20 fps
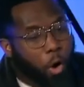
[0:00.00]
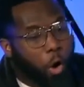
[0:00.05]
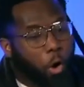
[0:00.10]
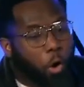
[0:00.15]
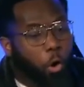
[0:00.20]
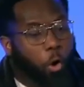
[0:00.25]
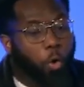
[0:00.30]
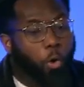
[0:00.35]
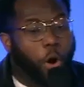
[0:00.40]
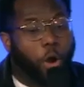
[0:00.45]

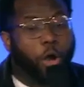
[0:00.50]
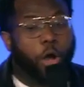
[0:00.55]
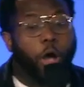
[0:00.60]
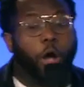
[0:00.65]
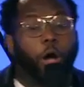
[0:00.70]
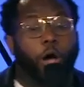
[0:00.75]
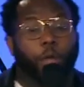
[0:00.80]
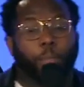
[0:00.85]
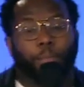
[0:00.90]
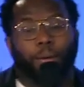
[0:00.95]
who are
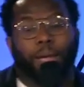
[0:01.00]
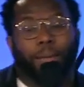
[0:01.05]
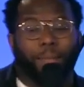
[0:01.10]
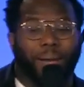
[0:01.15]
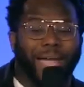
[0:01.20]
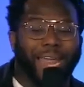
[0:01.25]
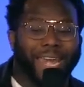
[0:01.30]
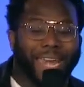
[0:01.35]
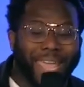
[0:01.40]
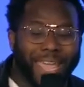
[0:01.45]
called by
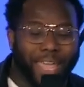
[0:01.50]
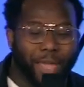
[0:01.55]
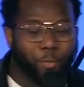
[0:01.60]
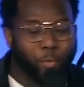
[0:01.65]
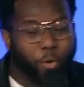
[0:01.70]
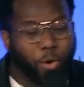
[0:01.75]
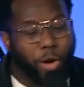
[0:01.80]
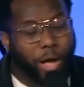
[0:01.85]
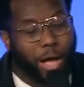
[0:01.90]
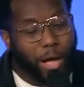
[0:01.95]
my name
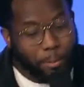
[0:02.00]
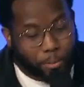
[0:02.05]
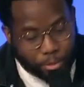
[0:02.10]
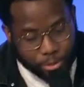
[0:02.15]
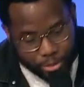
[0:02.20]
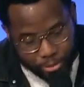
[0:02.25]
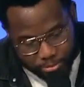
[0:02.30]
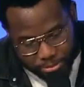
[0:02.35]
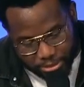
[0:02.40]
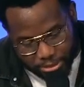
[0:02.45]
will humble
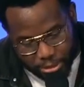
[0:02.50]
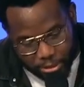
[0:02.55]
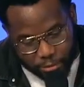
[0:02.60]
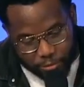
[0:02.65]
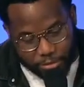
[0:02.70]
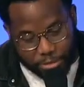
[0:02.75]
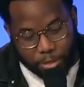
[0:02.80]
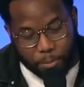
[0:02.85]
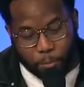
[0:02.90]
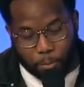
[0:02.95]

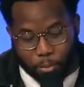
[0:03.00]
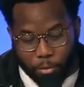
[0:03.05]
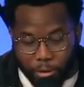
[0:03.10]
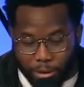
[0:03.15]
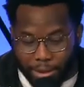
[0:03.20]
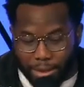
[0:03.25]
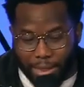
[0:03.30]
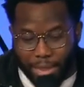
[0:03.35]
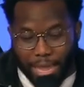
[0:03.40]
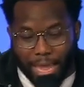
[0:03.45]
themselves and
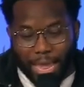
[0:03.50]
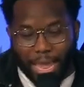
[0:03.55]
pray